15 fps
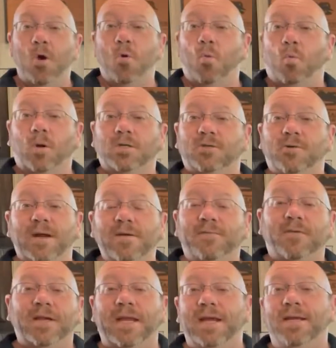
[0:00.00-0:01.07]
Works great
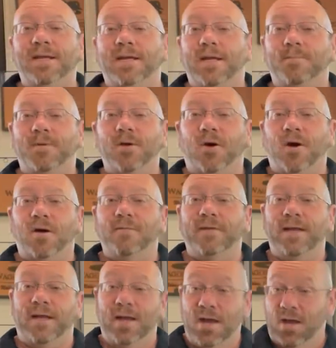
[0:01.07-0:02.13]
for heating up your
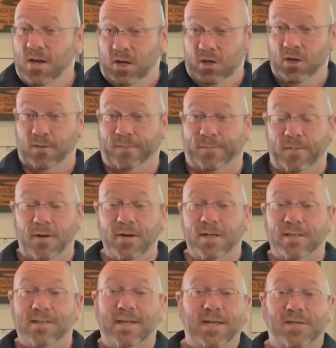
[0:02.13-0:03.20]
RV. Your
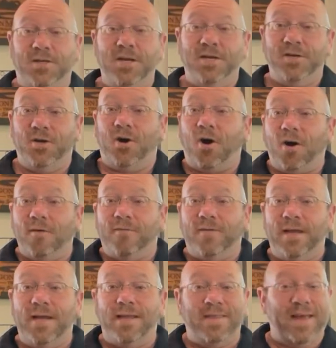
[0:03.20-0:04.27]
furnace that's in your
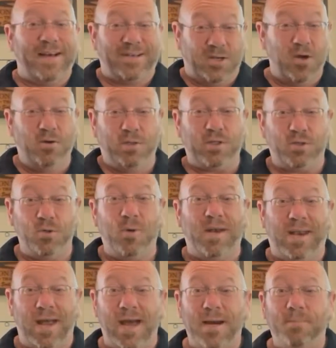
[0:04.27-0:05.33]
RV that goes through a
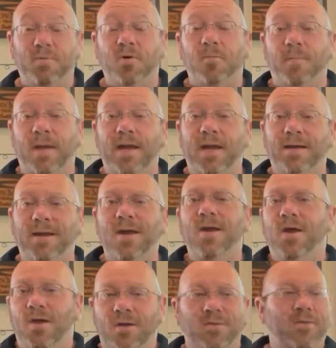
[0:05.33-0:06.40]
lot of propane,
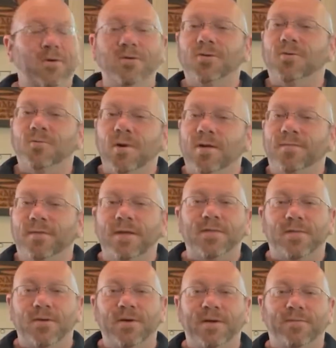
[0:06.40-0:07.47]
those are roughly
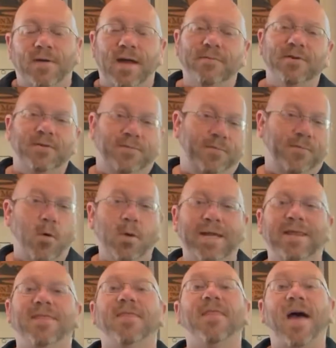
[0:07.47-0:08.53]
35 to
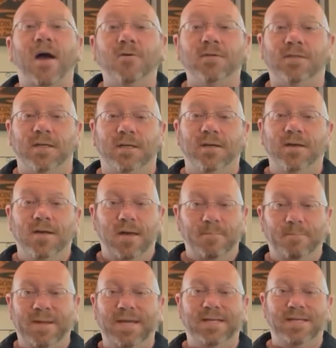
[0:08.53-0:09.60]
40,000
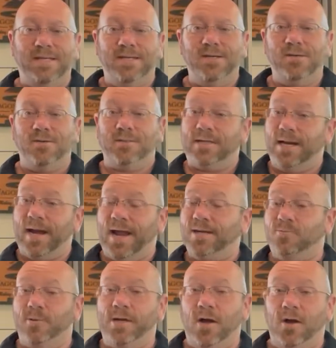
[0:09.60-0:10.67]
BTUs, and as
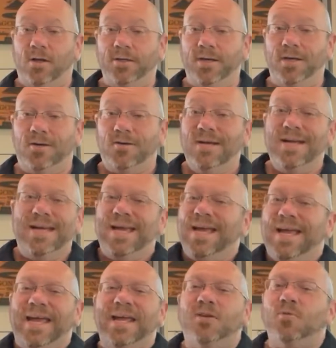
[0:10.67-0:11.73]
we all know,
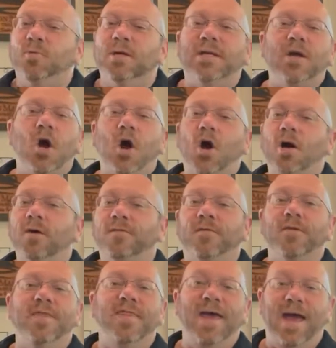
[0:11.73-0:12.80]
it's really hard
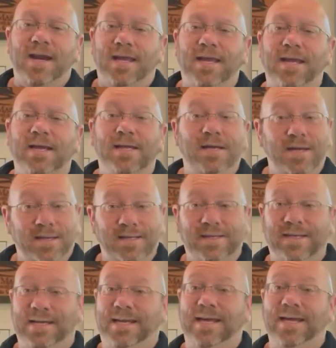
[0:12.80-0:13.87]
for that heat
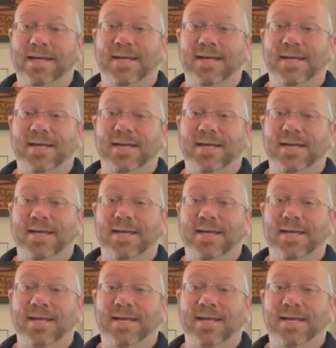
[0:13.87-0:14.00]
to get